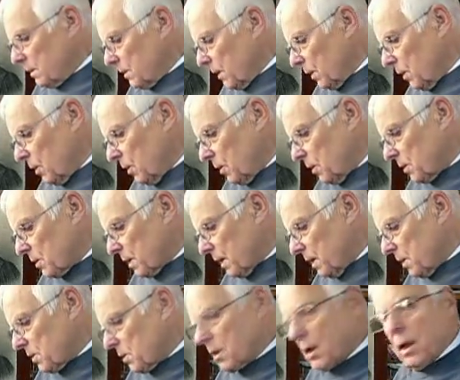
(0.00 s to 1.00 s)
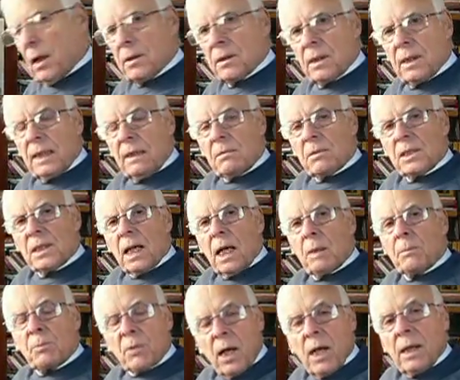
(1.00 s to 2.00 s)
the Lord his God, and he was
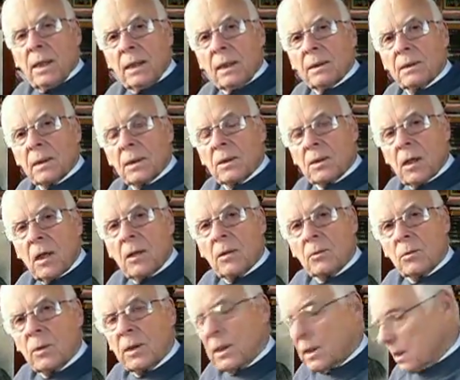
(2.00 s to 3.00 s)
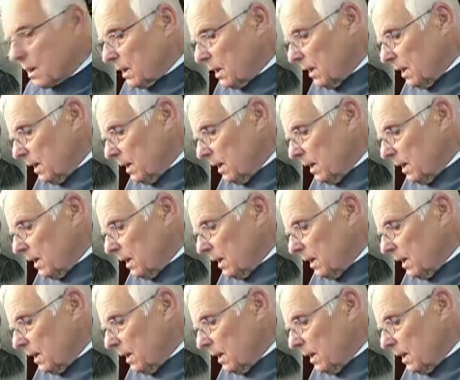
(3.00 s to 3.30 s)
now praying that God would